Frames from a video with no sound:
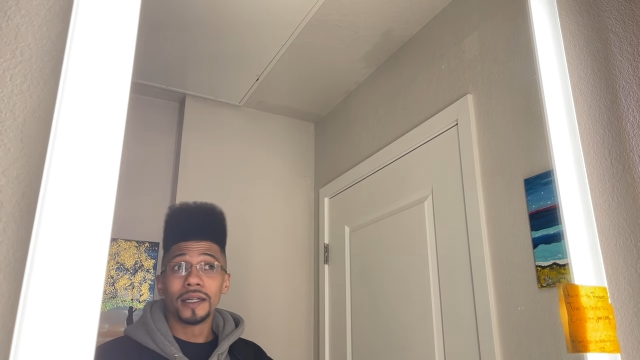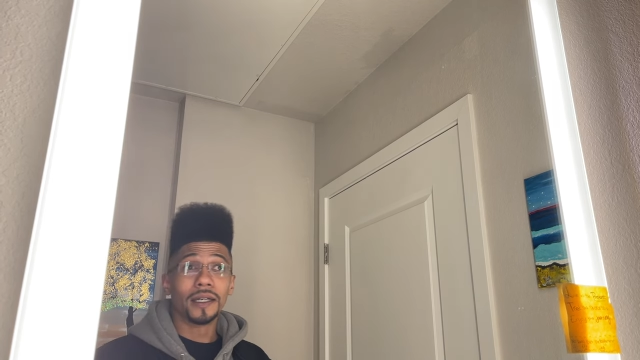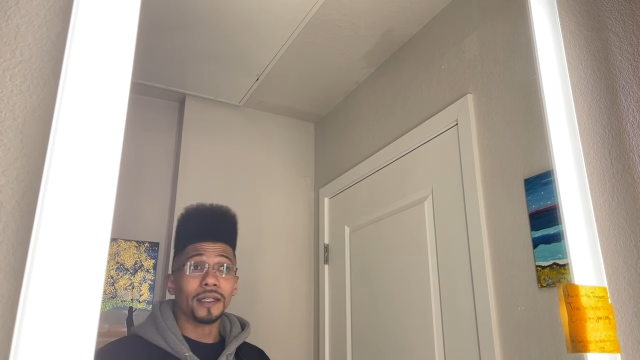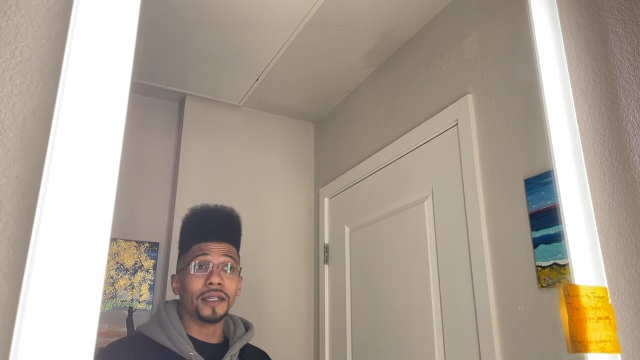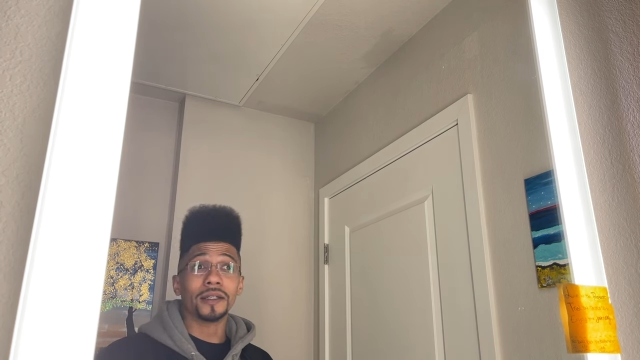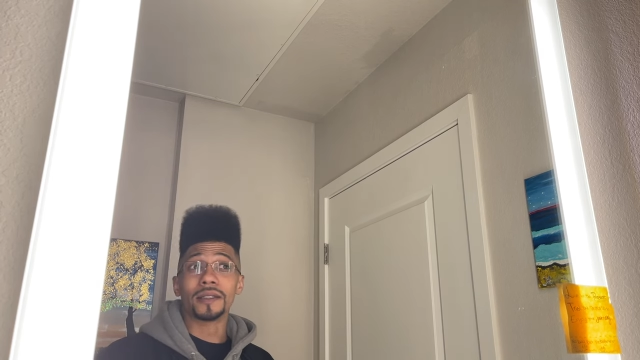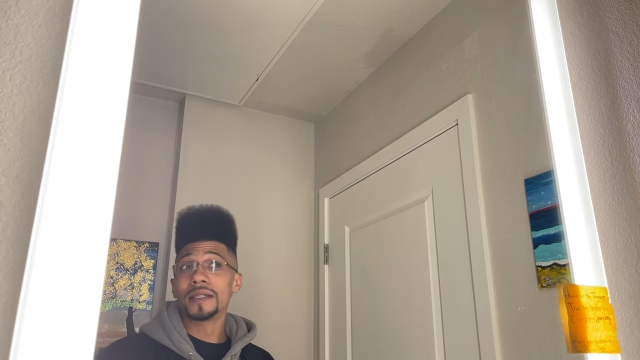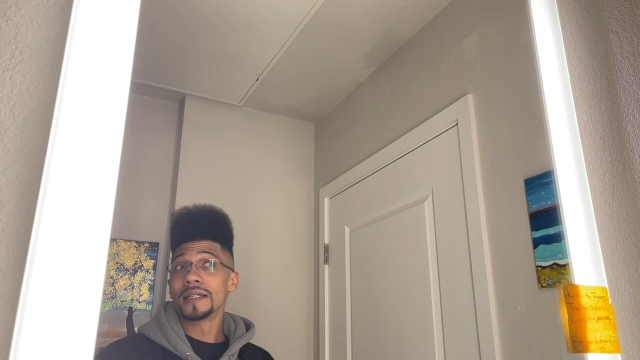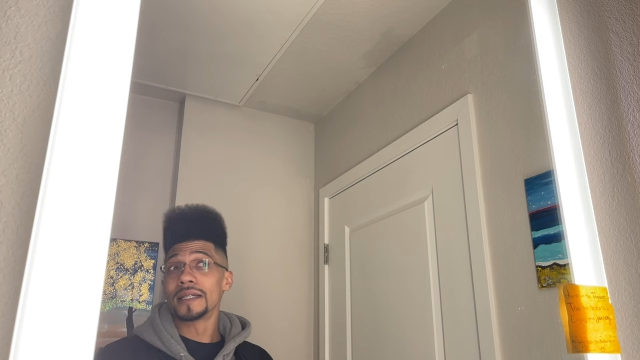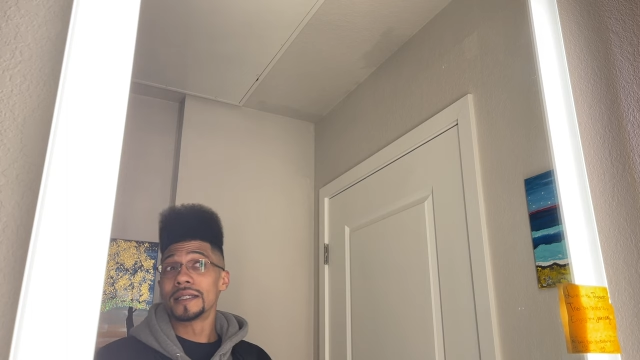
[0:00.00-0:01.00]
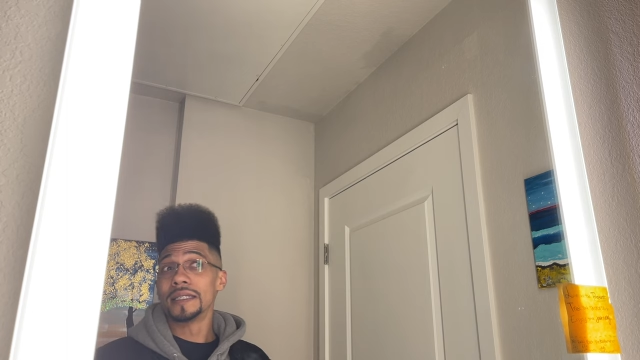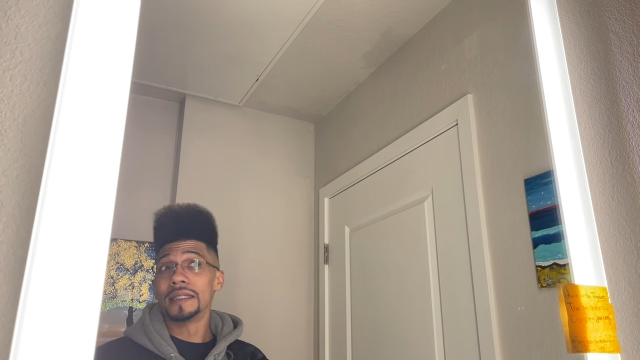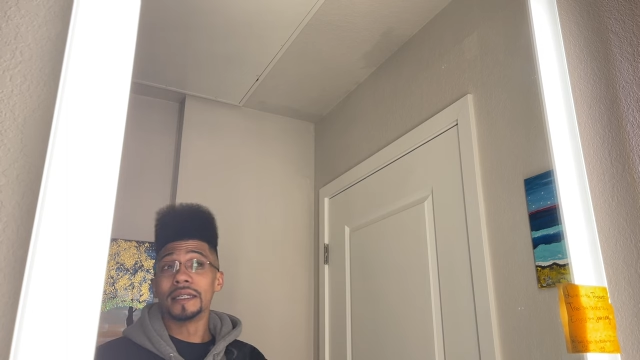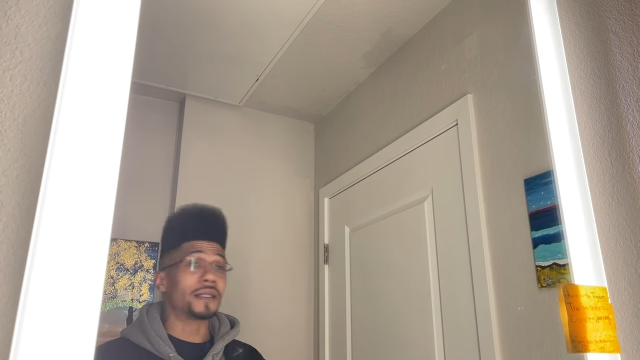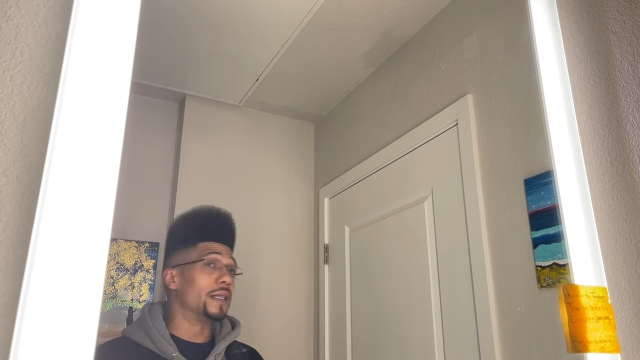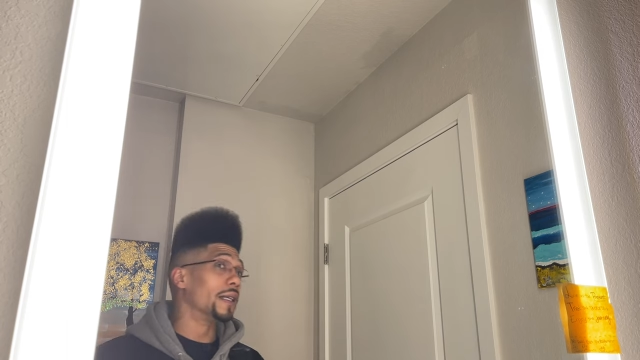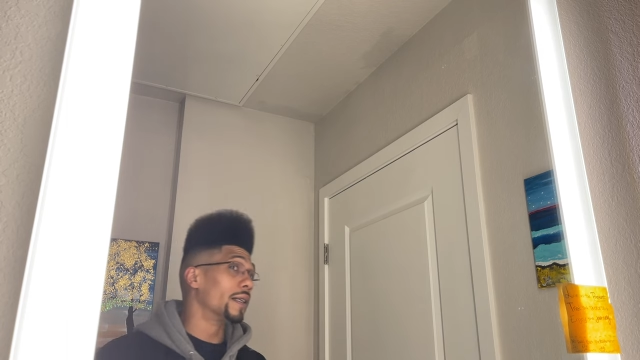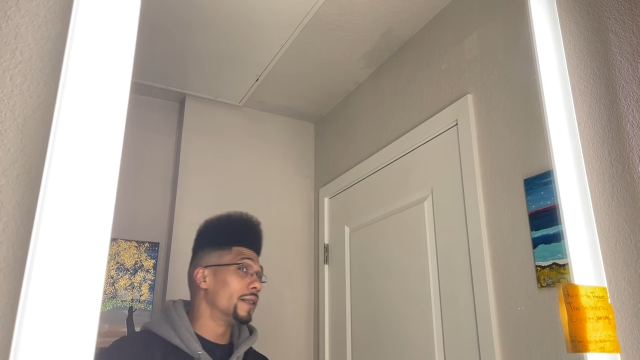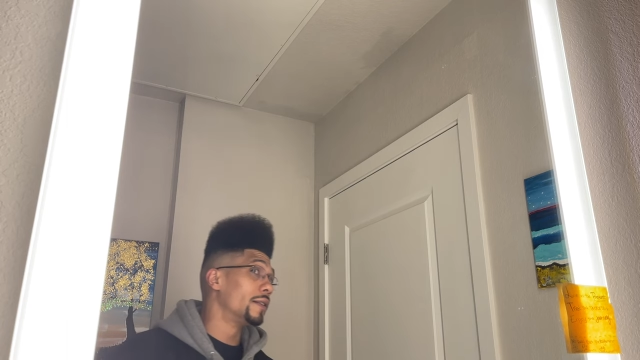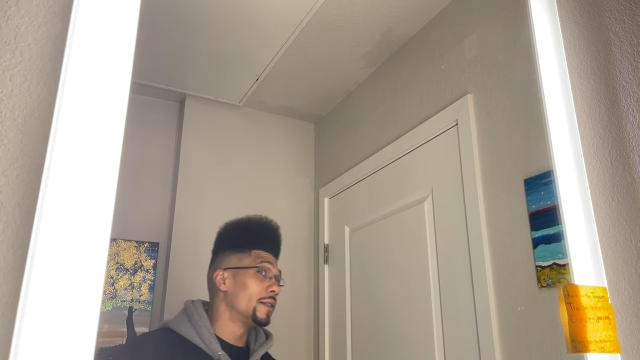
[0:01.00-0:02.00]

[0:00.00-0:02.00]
a year since I seen this nigga.